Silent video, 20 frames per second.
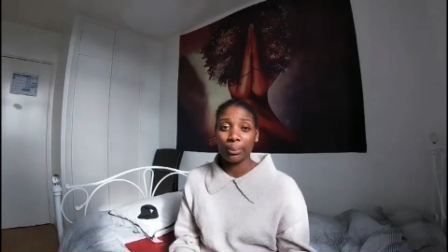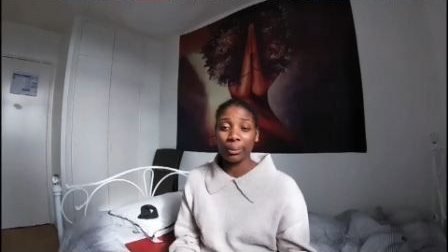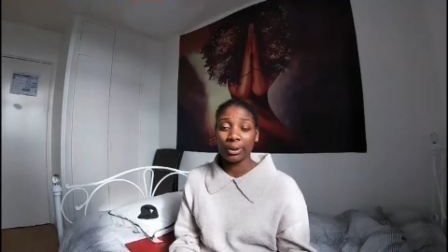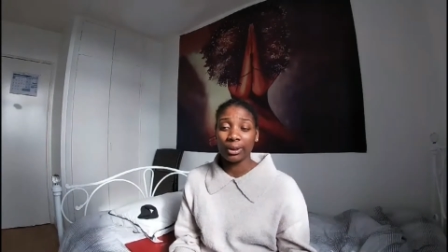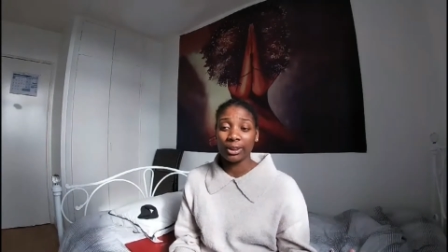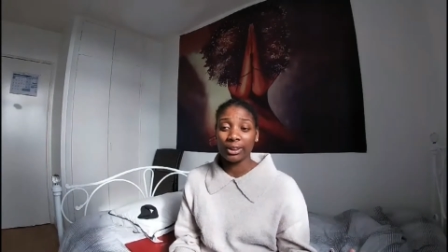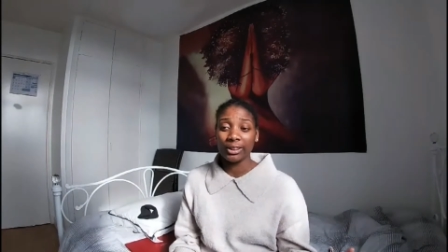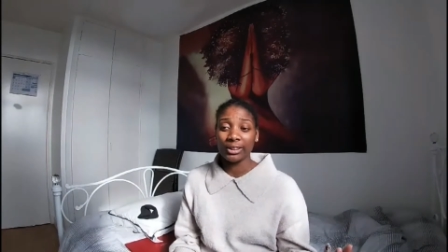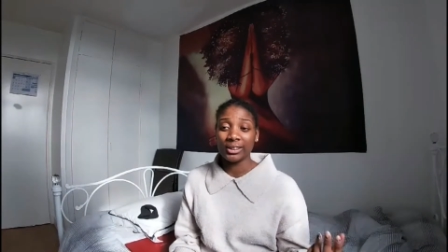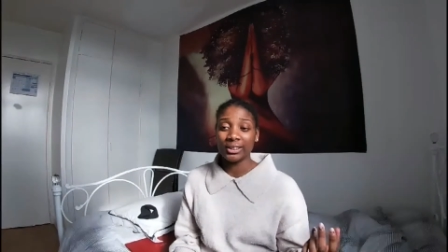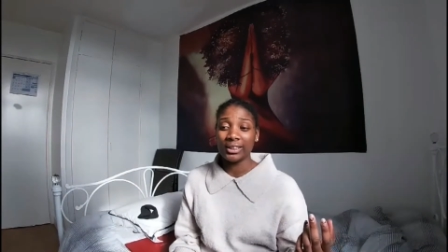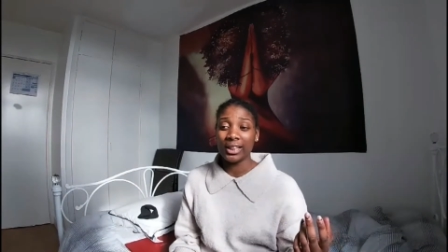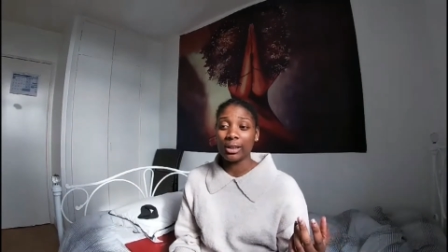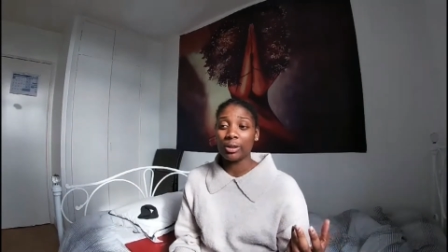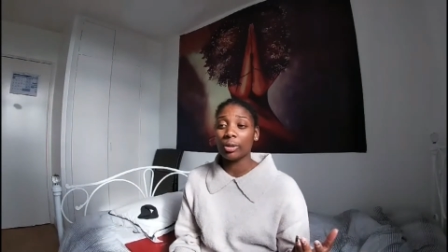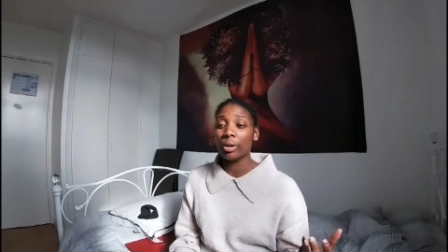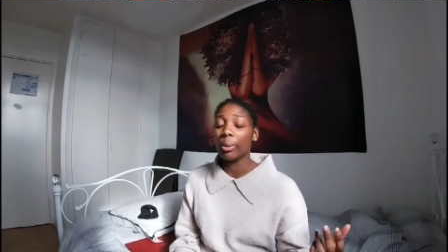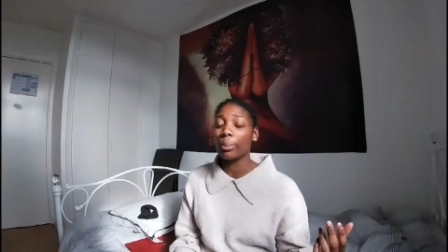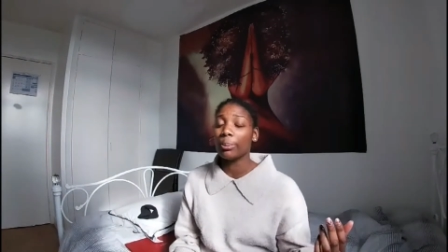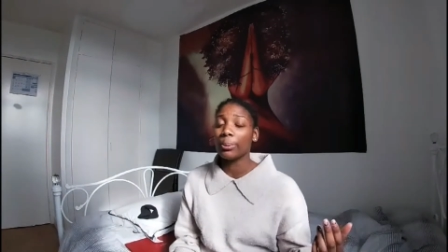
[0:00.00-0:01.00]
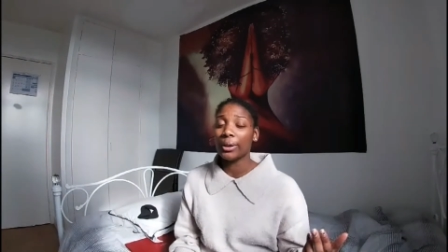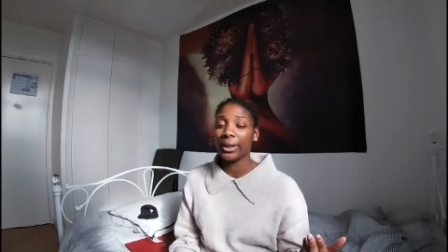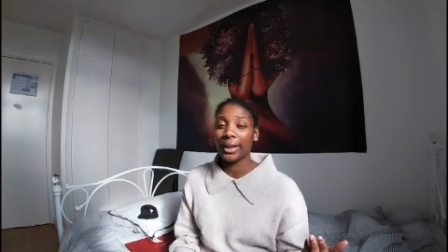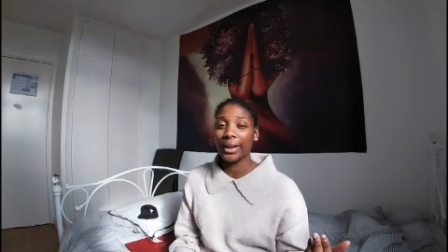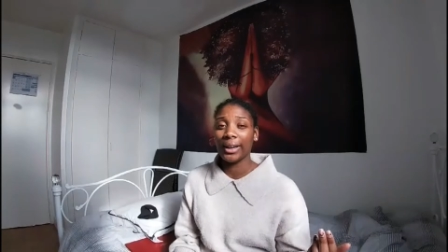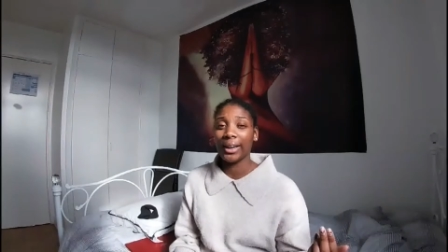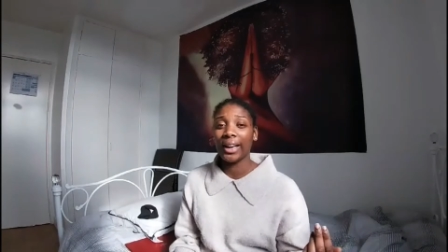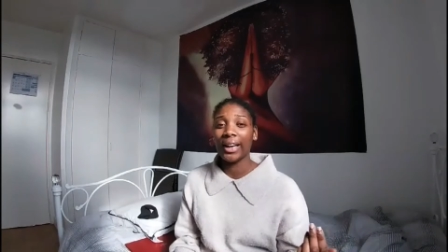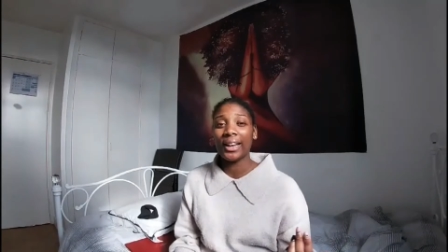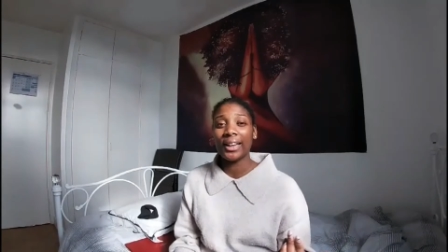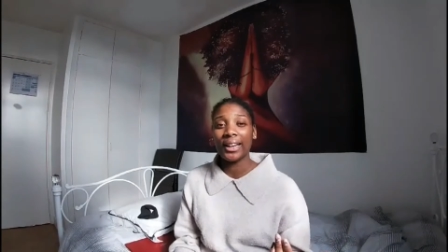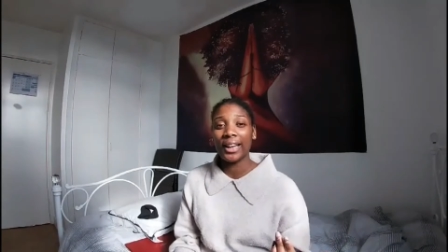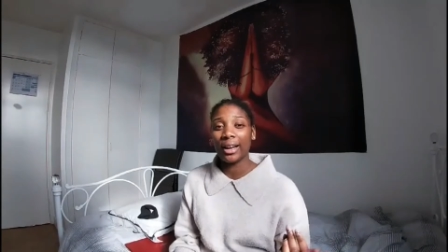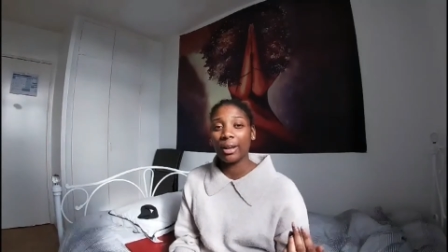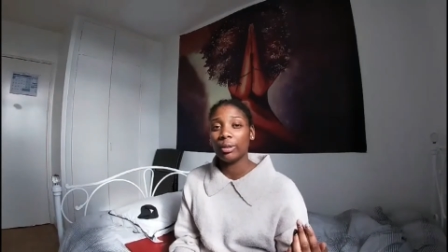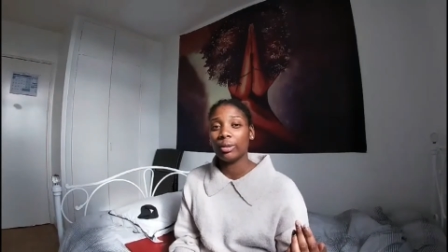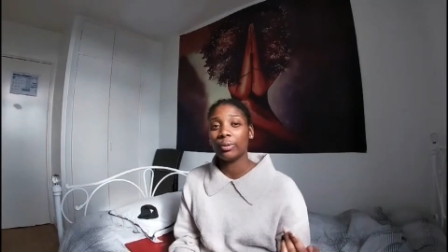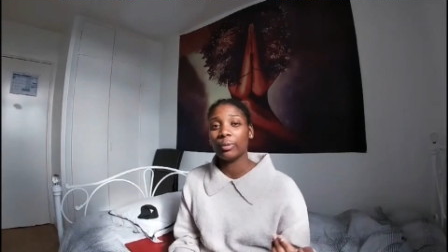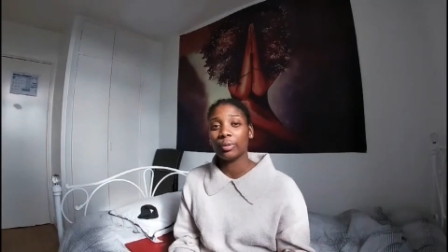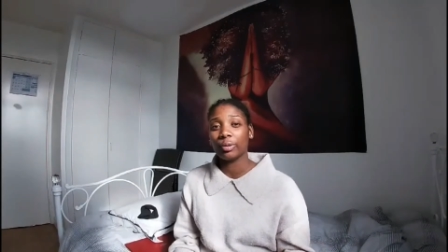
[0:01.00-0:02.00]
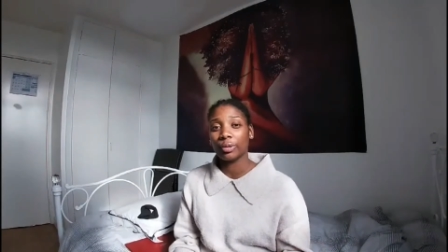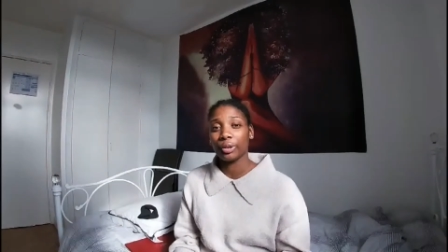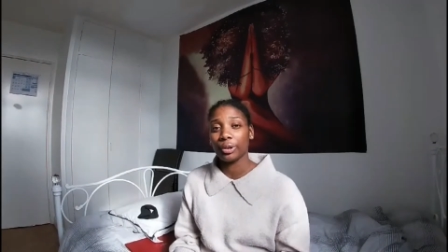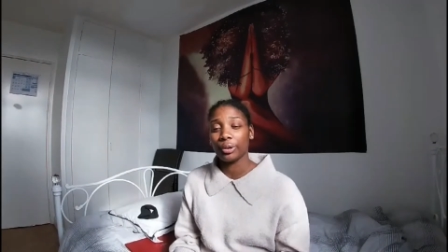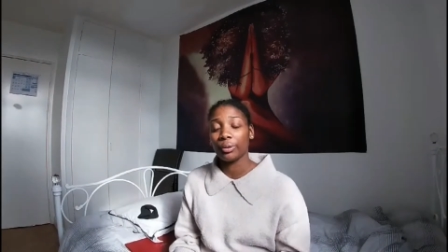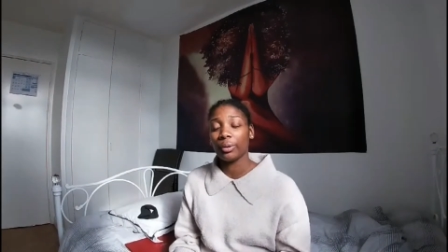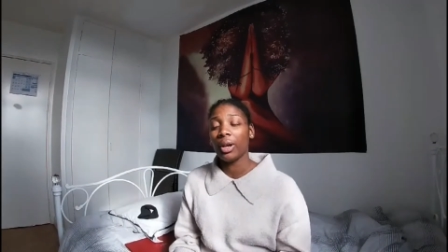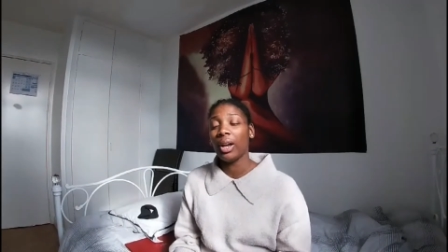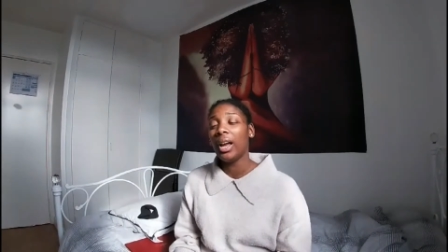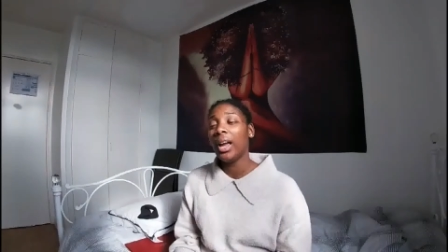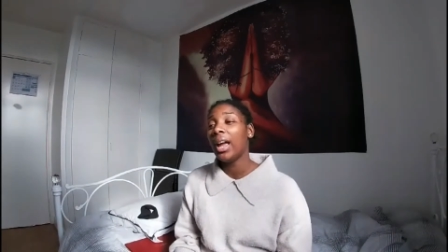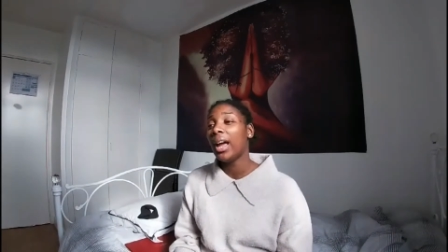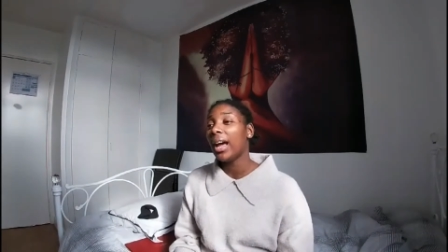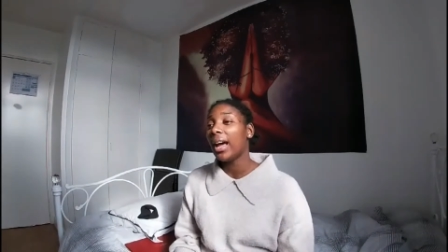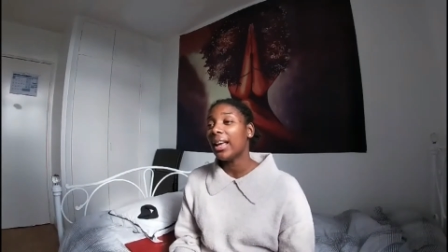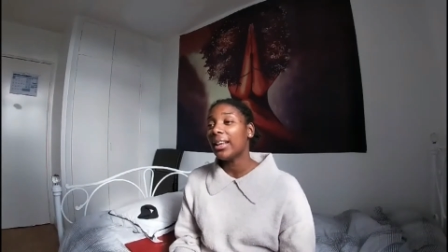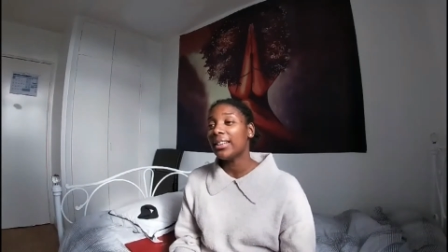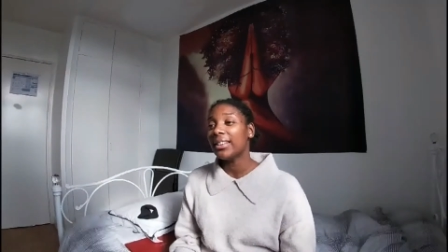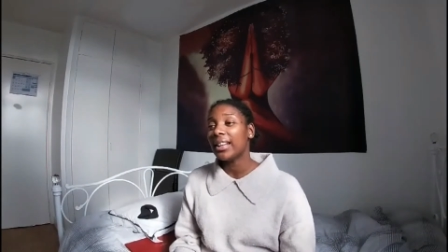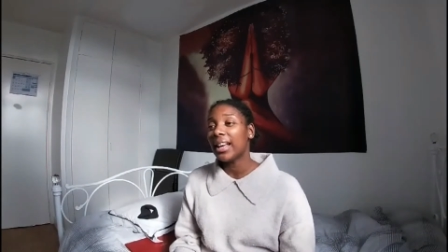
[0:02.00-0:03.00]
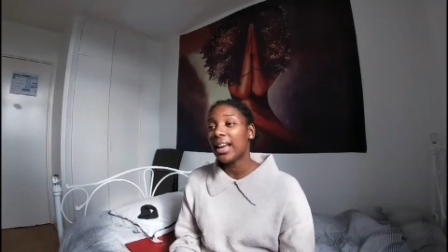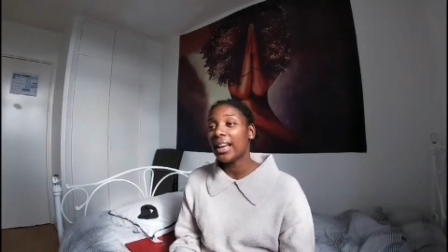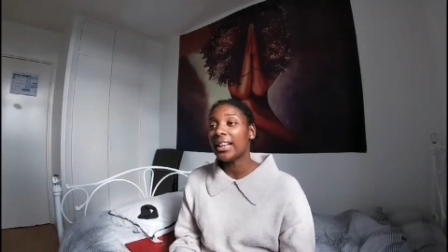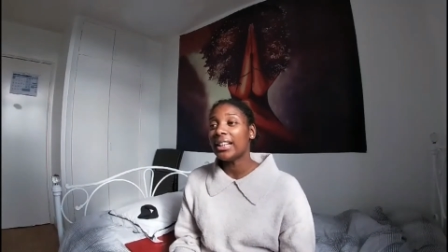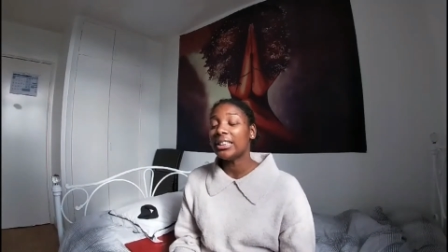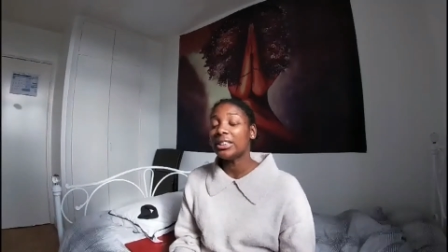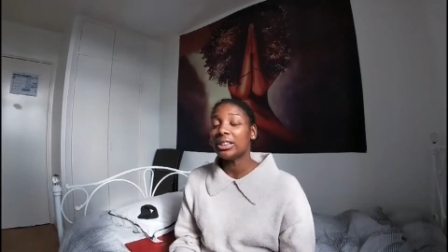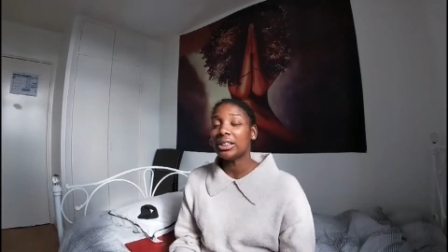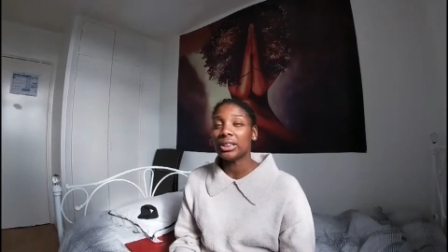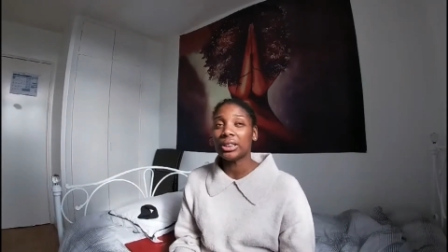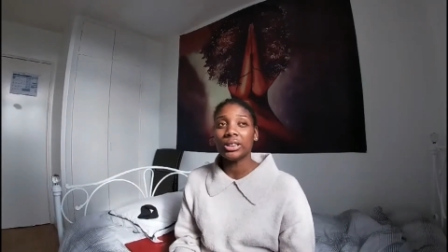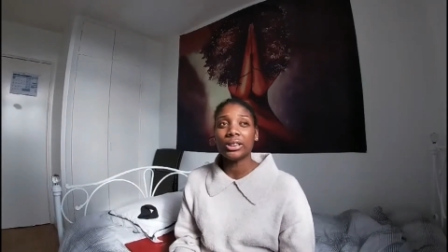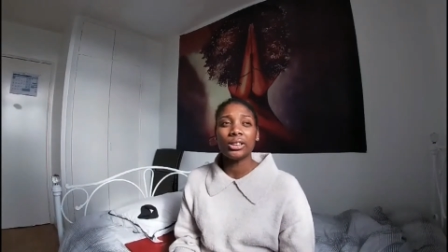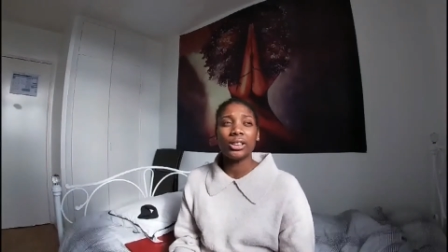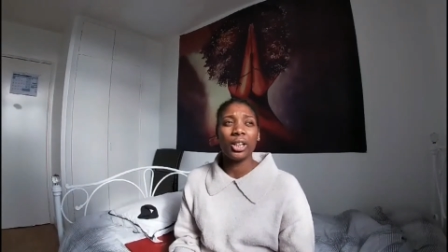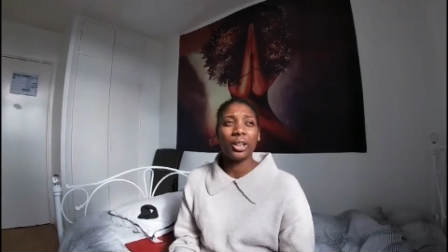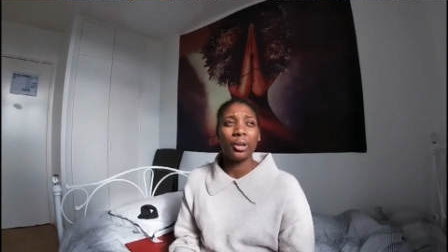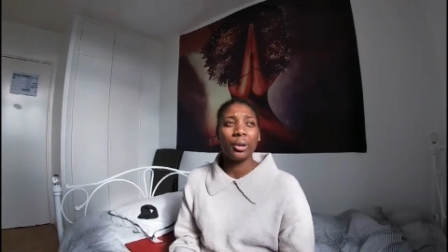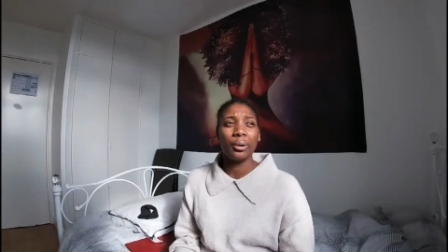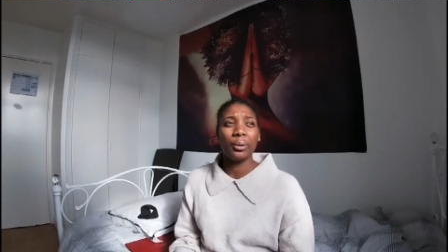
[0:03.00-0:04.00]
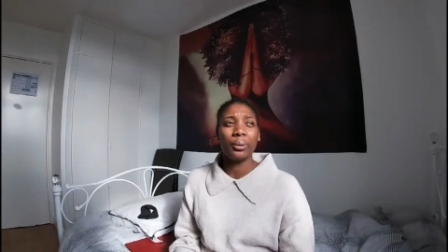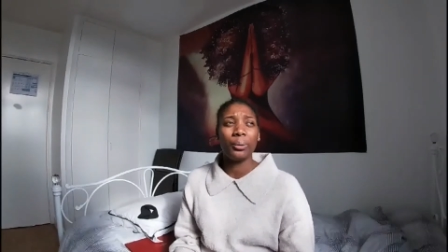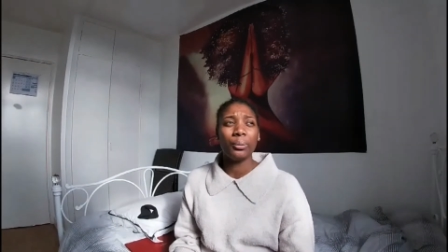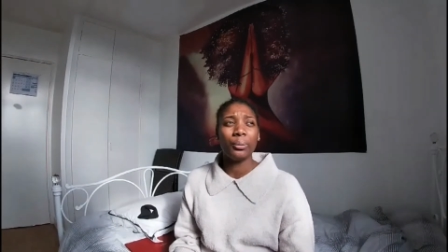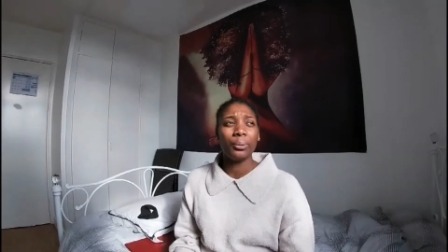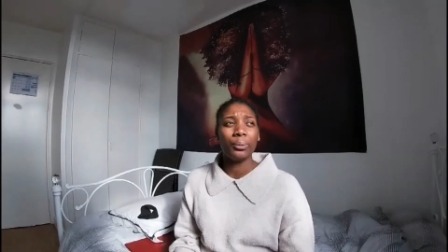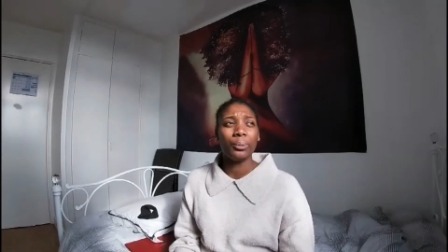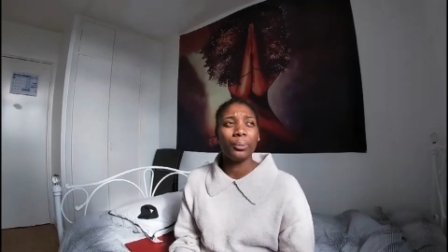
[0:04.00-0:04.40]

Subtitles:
because they're not being allowed through. And that is just so.